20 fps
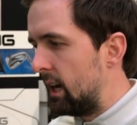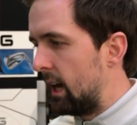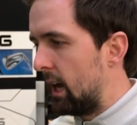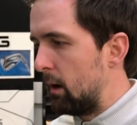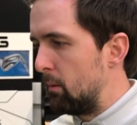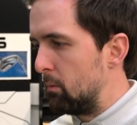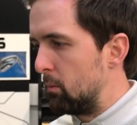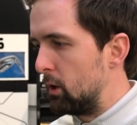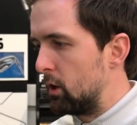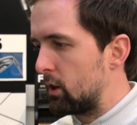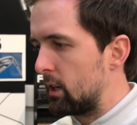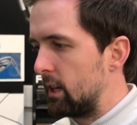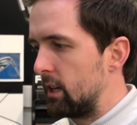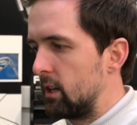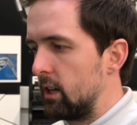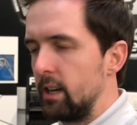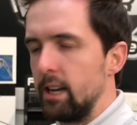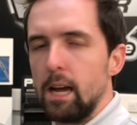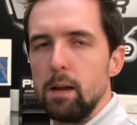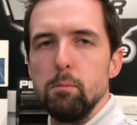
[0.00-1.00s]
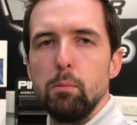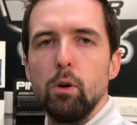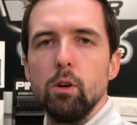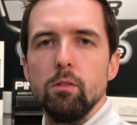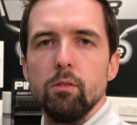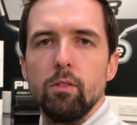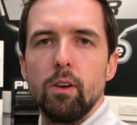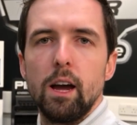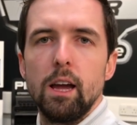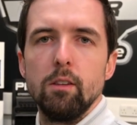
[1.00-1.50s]
We're looking at a
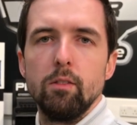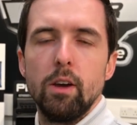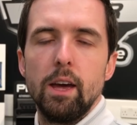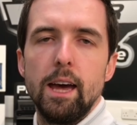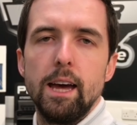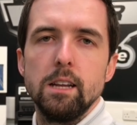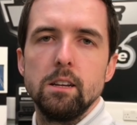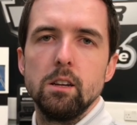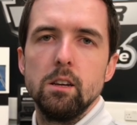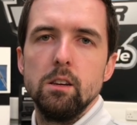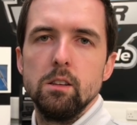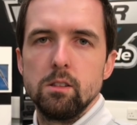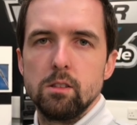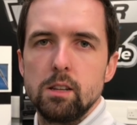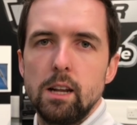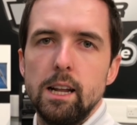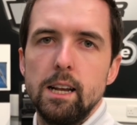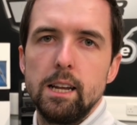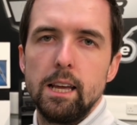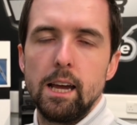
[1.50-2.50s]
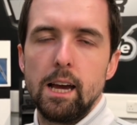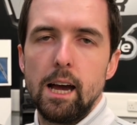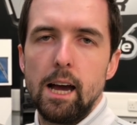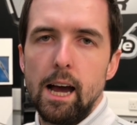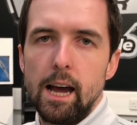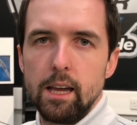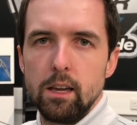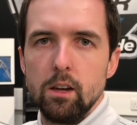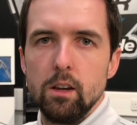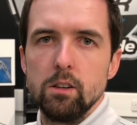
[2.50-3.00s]
9.5 head, slightly
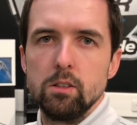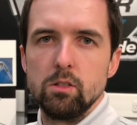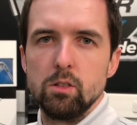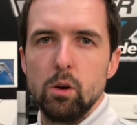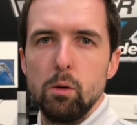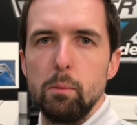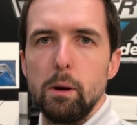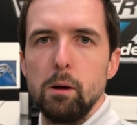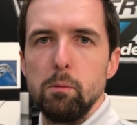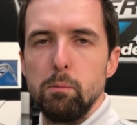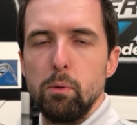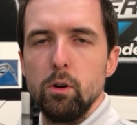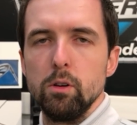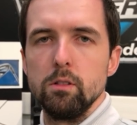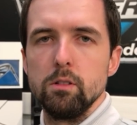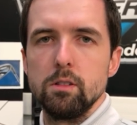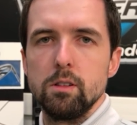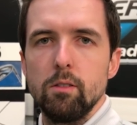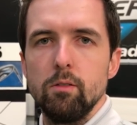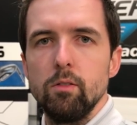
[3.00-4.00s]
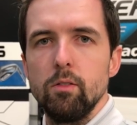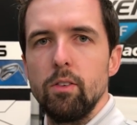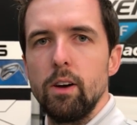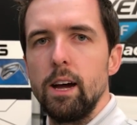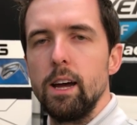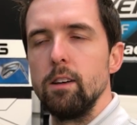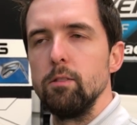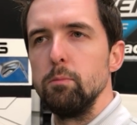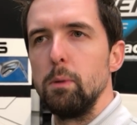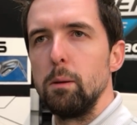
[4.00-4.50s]
higher, so about
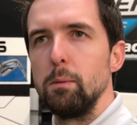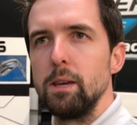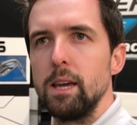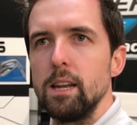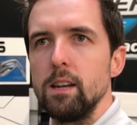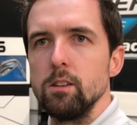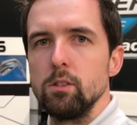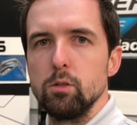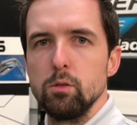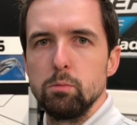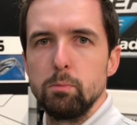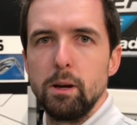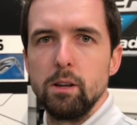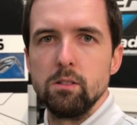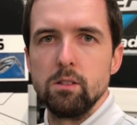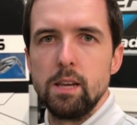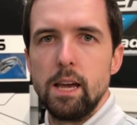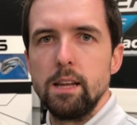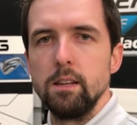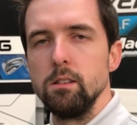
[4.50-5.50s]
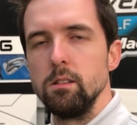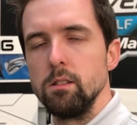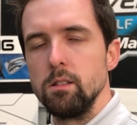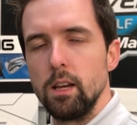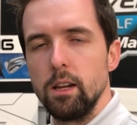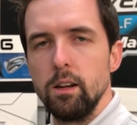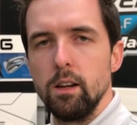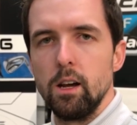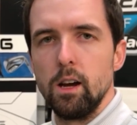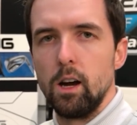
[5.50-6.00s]
0.75, maybe getting it to about
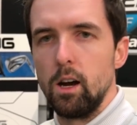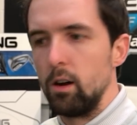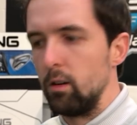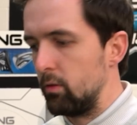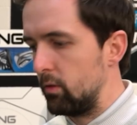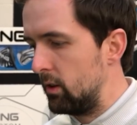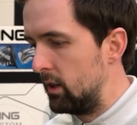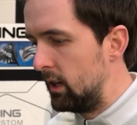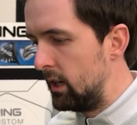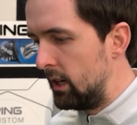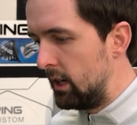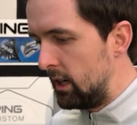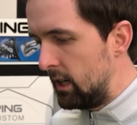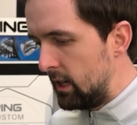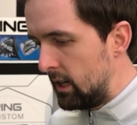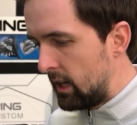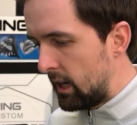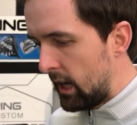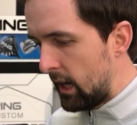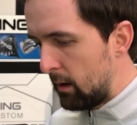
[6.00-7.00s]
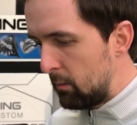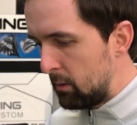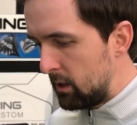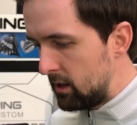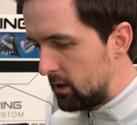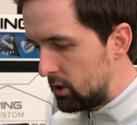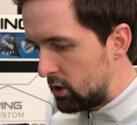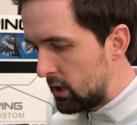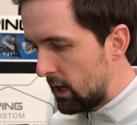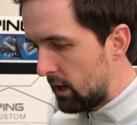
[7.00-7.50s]
10.5.
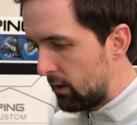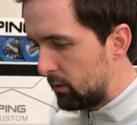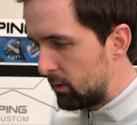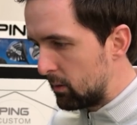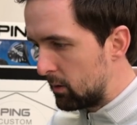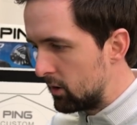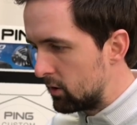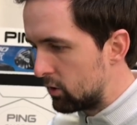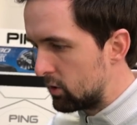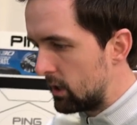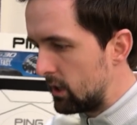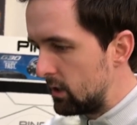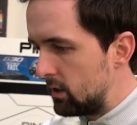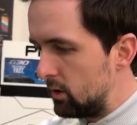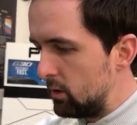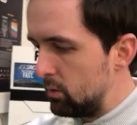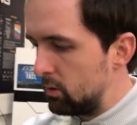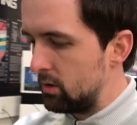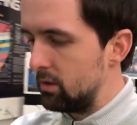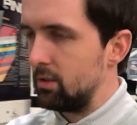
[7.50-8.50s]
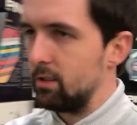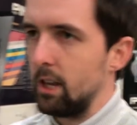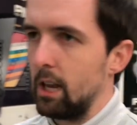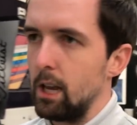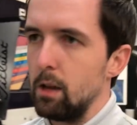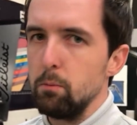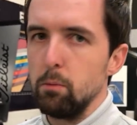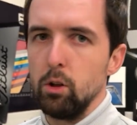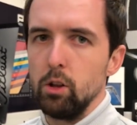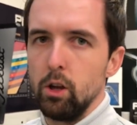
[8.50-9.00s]
In the shaft, I'm going to try and use the
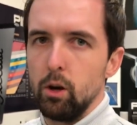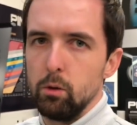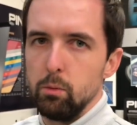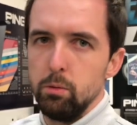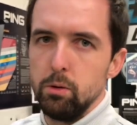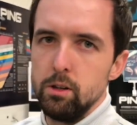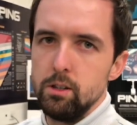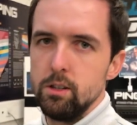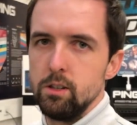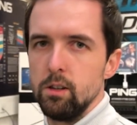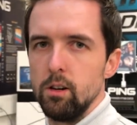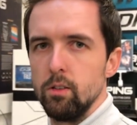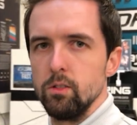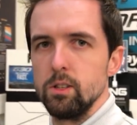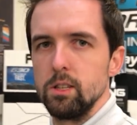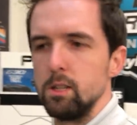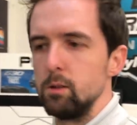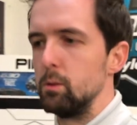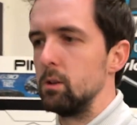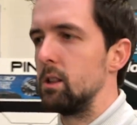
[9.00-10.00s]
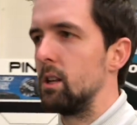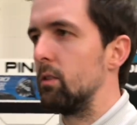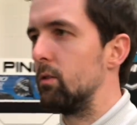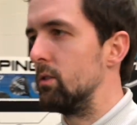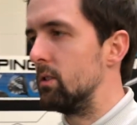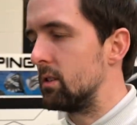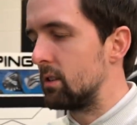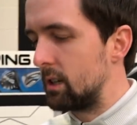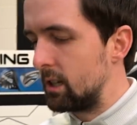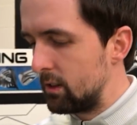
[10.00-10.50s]
same, although obviously with
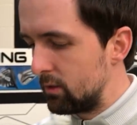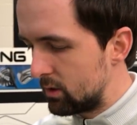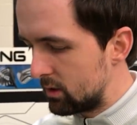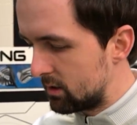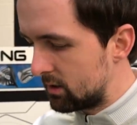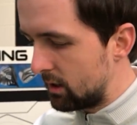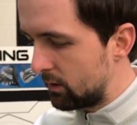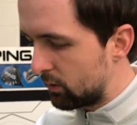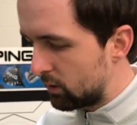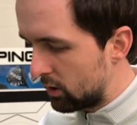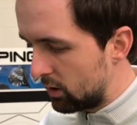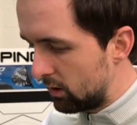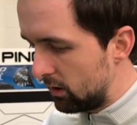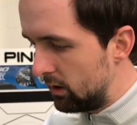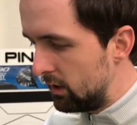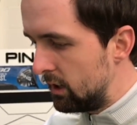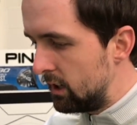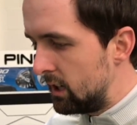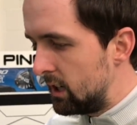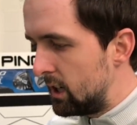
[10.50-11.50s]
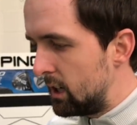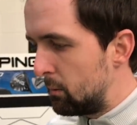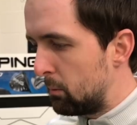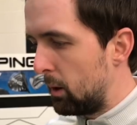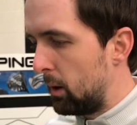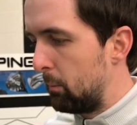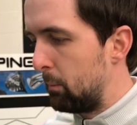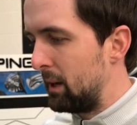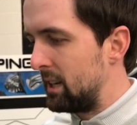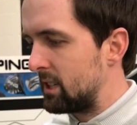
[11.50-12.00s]
different sleeves it's difficult.
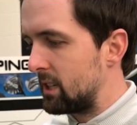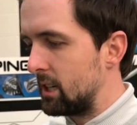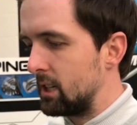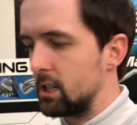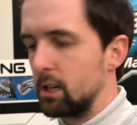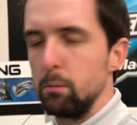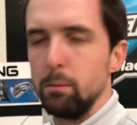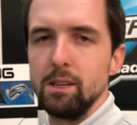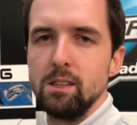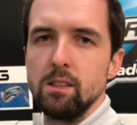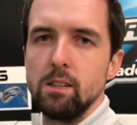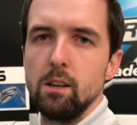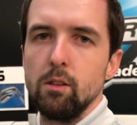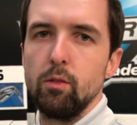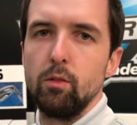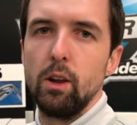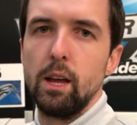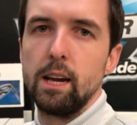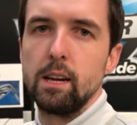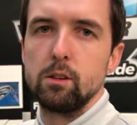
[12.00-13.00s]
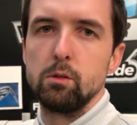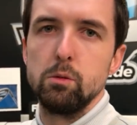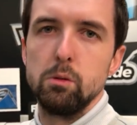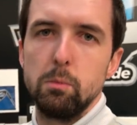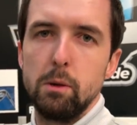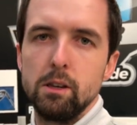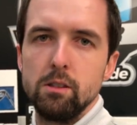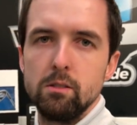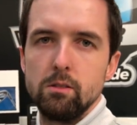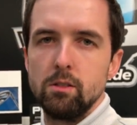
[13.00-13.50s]
But basically it's going to be a stiff flex with
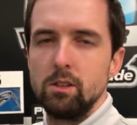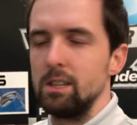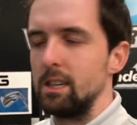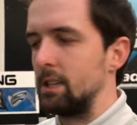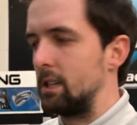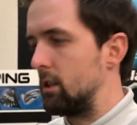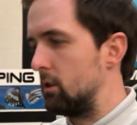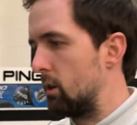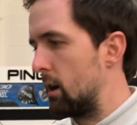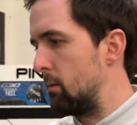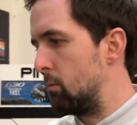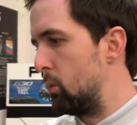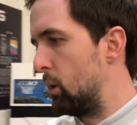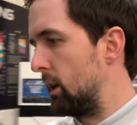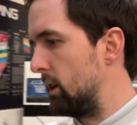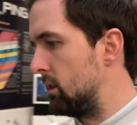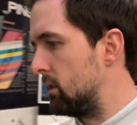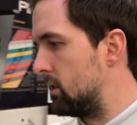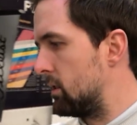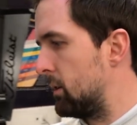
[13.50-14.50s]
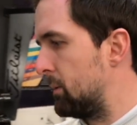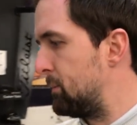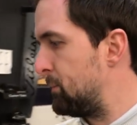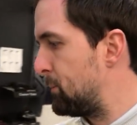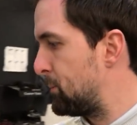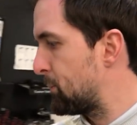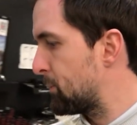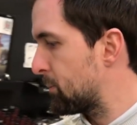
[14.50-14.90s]
about 60 gram weight, so